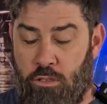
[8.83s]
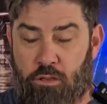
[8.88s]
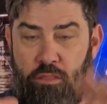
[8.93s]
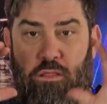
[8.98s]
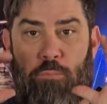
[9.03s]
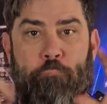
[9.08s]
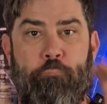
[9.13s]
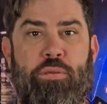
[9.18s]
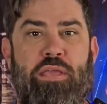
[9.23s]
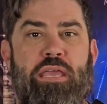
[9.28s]

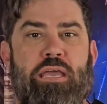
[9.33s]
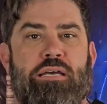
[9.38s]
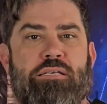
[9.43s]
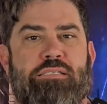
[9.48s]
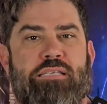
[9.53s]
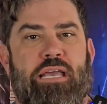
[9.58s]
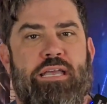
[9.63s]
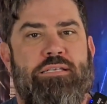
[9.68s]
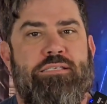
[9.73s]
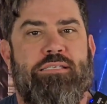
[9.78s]
the
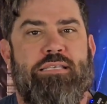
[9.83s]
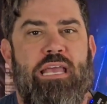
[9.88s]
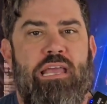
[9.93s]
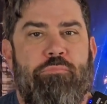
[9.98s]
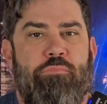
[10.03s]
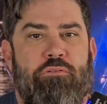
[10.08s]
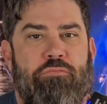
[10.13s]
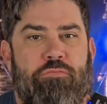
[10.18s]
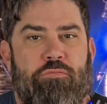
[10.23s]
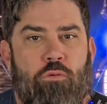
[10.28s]
PSA
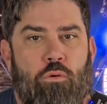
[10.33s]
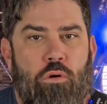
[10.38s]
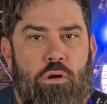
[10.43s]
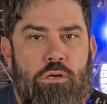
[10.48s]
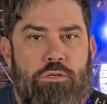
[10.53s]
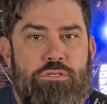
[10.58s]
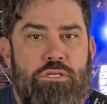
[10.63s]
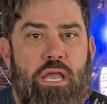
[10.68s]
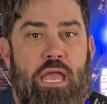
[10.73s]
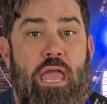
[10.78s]
SABRE
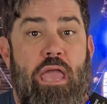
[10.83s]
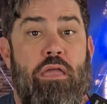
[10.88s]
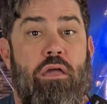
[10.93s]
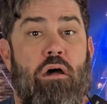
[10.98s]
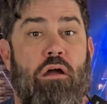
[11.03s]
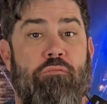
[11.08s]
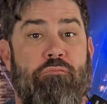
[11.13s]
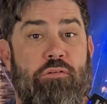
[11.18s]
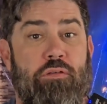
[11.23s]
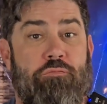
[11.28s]
forged
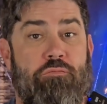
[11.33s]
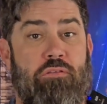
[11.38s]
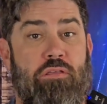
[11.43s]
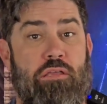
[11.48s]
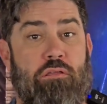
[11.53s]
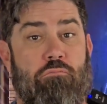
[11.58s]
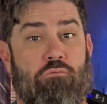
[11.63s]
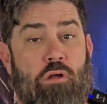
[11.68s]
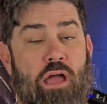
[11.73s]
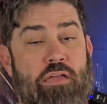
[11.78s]

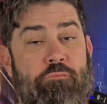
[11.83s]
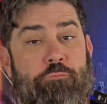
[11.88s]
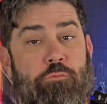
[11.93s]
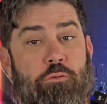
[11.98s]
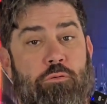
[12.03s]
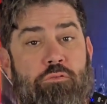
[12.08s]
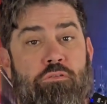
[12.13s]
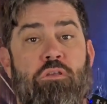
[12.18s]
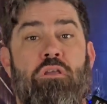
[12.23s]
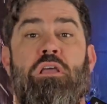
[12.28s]
AR-15
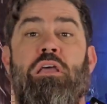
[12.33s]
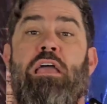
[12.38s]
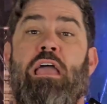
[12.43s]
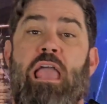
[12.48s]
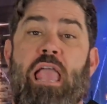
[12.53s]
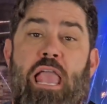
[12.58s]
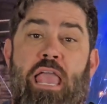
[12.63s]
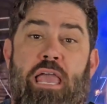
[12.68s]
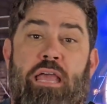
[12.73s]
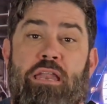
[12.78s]
rifles
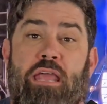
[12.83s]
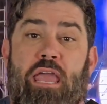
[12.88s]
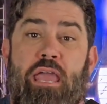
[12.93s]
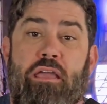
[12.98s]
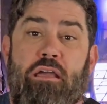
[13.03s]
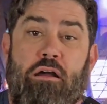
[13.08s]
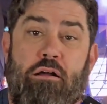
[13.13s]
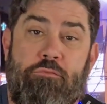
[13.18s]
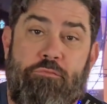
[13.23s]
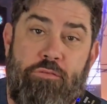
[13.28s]
and
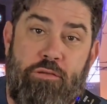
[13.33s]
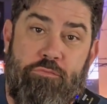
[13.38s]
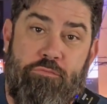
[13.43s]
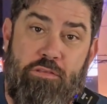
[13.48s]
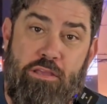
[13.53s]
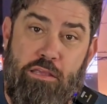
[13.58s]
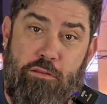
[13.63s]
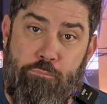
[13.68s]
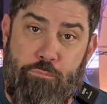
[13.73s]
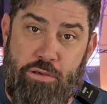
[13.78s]

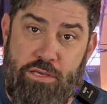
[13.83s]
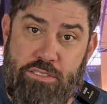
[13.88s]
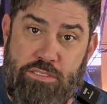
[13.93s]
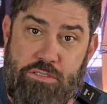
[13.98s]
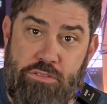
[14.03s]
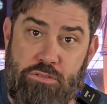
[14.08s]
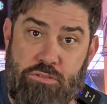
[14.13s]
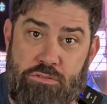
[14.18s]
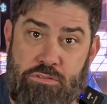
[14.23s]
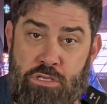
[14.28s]
AR-15
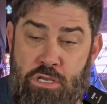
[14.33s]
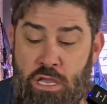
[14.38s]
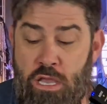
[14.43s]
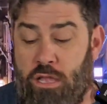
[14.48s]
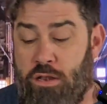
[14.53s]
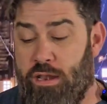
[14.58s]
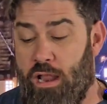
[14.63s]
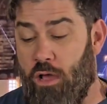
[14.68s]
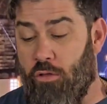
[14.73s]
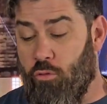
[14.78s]
pistols.
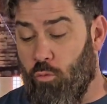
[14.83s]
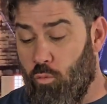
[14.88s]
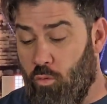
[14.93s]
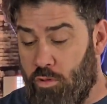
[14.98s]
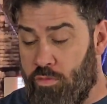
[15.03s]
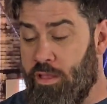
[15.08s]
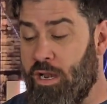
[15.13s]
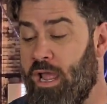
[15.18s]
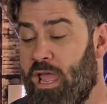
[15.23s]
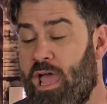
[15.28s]
Now the
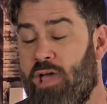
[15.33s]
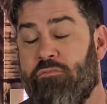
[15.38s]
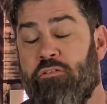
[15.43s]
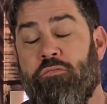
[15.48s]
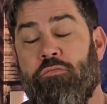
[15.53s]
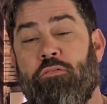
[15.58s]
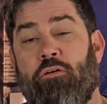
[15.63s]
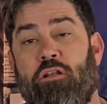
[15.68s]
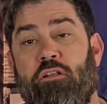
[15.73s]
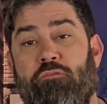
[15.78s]
one that I have in
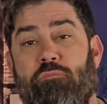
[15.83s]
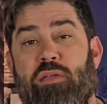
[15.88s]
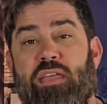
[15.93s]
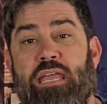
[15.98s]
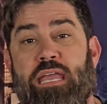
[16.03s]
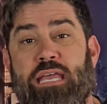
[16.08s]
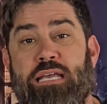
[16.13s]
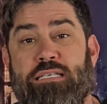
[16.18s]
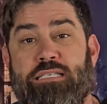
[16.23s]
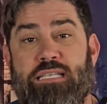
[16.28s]
front of
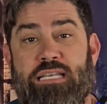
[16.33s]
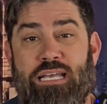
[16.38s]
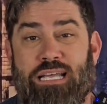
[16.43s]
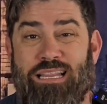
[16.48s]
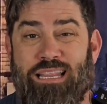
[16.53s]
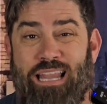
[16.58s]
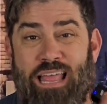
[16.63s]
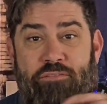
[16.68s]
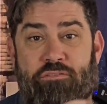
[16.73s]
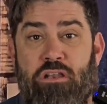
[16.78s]
me is the
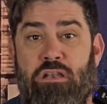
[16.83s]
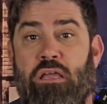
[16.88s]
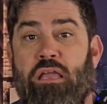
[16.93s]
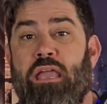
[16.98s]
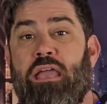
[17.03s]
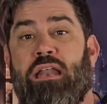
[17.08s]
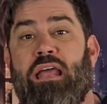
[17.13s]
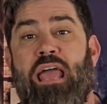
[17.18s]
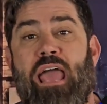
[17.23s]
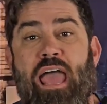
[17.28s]

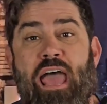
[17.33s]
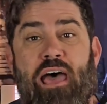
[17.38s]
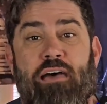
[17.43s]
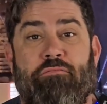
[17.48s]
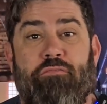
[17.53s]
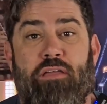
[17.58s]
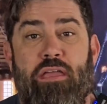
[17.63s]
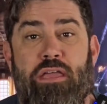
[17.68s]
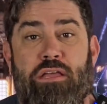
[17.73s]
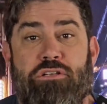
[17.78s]

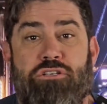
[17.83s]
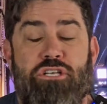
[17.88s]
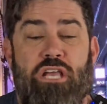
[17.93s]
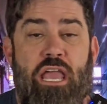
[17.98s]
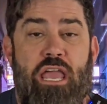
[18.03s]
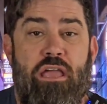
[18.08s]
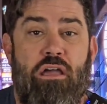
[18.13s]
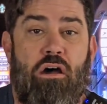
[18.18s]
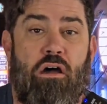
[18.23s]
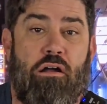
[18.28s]
11.5-inch
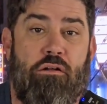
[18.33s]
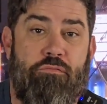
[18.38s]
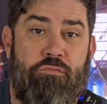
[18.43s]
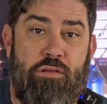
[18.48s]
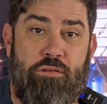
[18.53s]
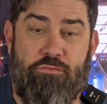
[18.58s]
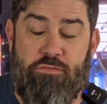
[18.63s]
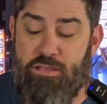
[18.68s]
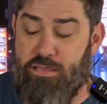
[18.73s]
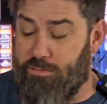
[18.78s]

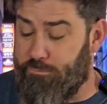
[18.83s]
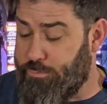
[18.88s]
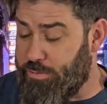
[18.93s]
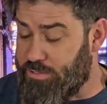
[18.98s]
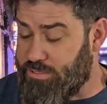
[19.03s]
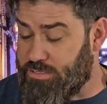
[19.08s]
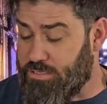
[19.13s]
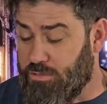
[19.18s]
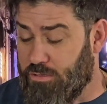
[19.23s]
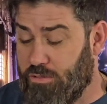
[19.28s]
AR-15
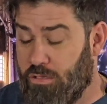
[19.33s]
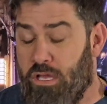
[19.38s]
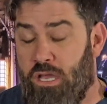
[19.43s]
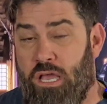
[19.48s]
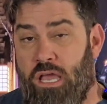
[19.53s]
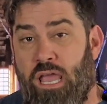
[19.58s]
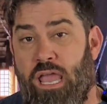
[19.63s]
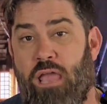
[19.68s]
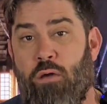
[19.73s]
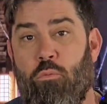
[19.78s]
pistol,
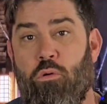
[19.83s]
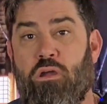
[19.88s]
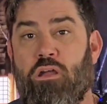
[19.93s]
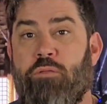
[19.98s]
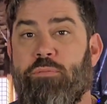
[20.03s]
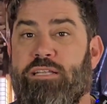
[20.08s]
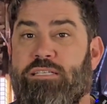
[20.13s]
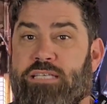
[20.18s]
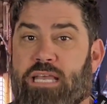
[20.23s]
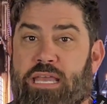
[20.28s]
and we're
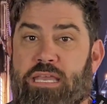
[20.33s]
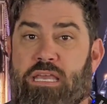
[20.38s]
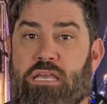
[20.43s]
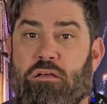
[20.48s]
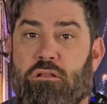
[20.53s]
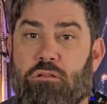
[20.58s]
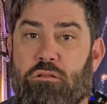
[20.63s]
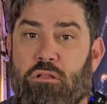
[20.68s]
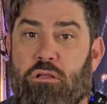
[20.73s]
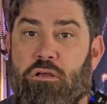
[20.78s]
going to be
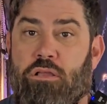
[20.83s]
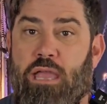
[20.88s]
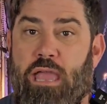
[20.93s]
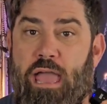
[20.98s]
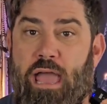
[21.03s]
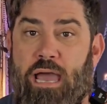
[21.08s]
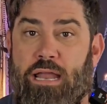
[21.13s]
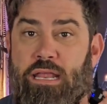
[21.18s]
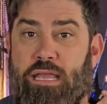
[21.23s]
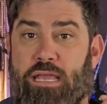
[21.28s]
taking a look
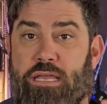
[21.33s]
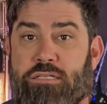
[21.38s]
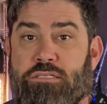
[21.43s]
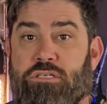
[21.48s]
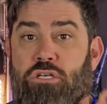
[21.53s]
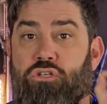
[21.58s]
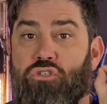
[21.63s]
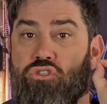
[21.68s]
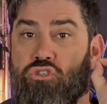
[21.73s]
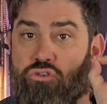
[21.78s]
at
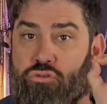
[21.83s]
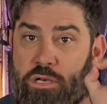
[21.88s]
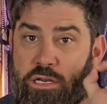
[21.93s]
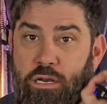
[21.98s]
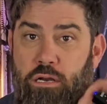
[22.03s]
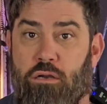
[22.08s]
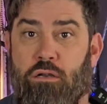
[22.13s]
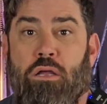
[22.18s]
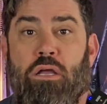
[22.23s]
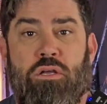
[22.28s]
its
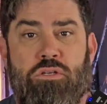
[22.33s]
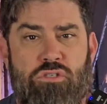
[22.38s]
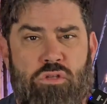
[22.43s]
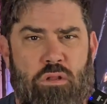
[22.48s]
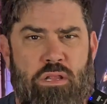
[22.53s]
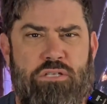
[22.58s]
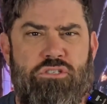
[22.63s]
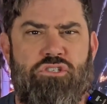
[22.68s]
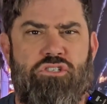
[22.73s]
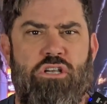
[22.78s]
trigger. So
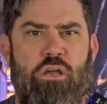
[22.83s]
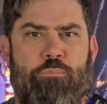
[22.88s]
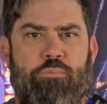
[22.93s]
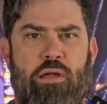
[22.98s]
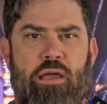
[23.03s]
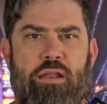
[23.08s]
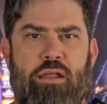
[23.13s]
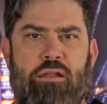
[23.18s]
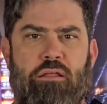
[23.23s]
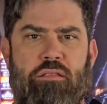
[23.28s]
let's jump
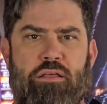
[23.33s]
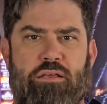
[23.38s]
right into